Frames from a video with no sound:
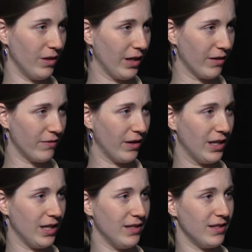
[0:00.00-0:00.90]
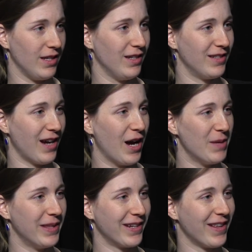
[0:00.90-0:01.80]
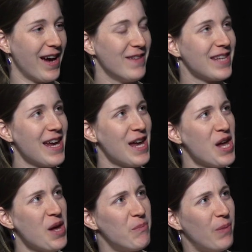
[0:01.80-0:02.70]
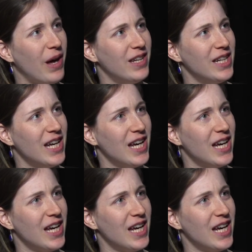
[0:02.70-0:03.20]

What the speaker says: like a fun and easy time in their lives. But